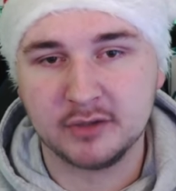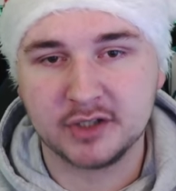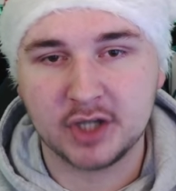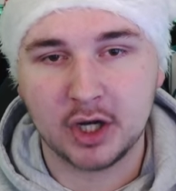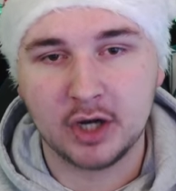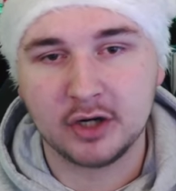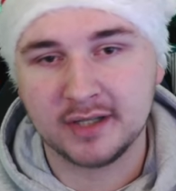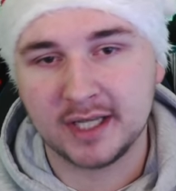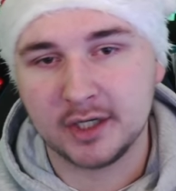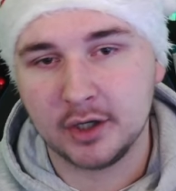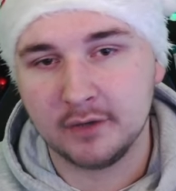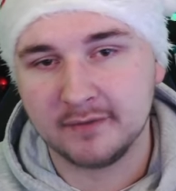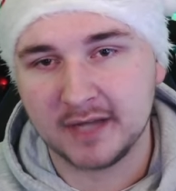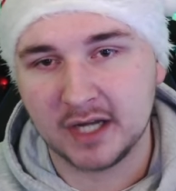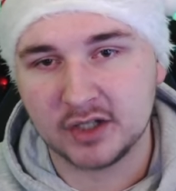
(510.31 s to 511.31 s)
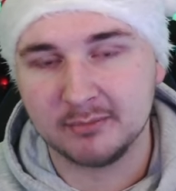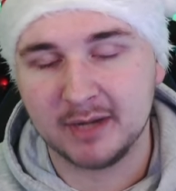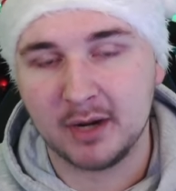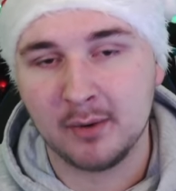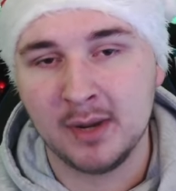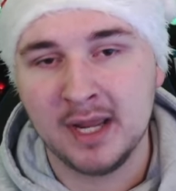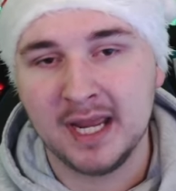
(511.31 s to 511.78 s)
turn on that notification
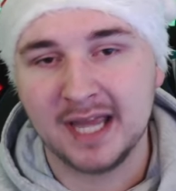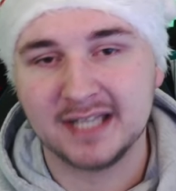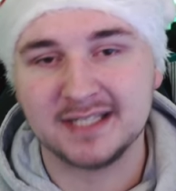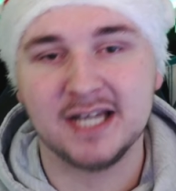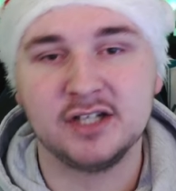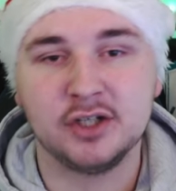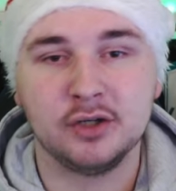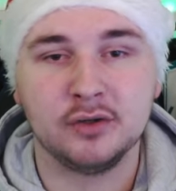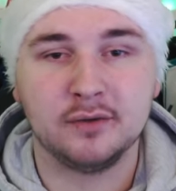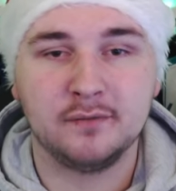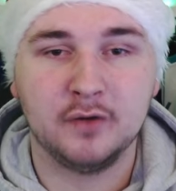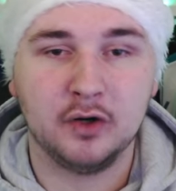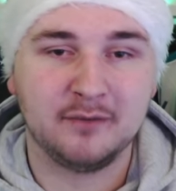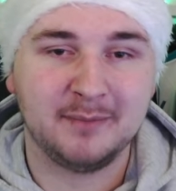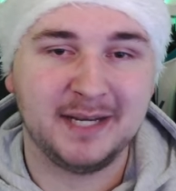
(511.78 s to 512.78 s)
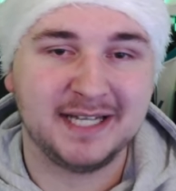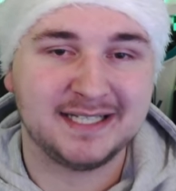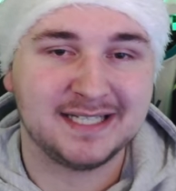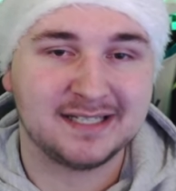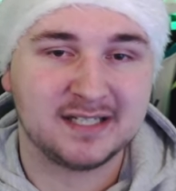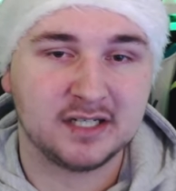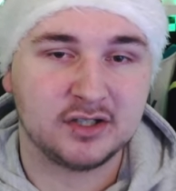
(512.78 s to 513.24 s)
bell and stay tuned for all of my
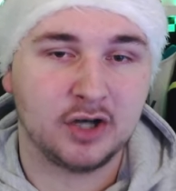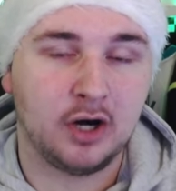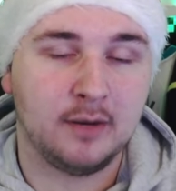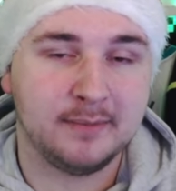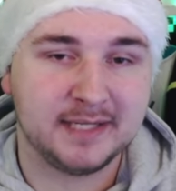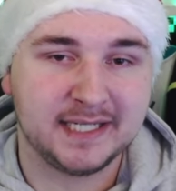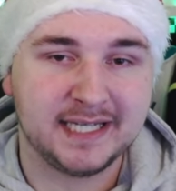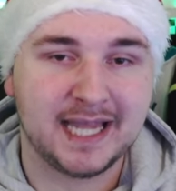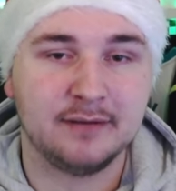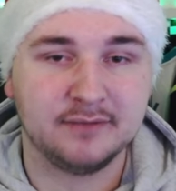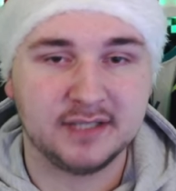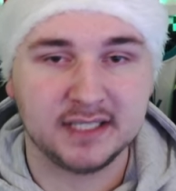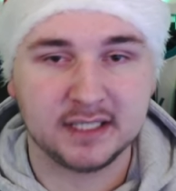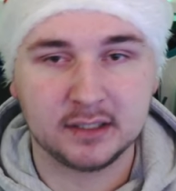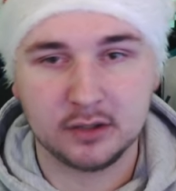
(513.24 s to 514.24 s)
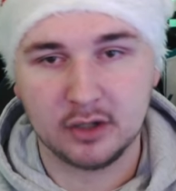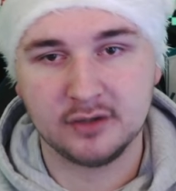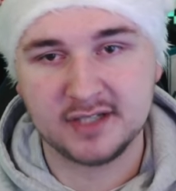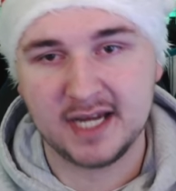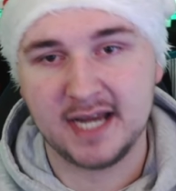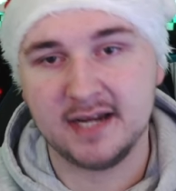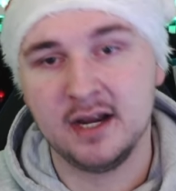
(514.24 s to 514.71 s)
latest Derby County
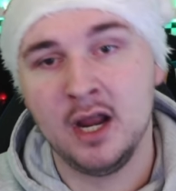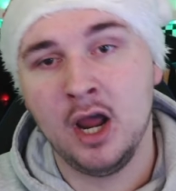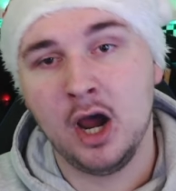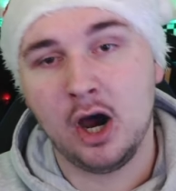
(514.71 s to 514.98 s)
content.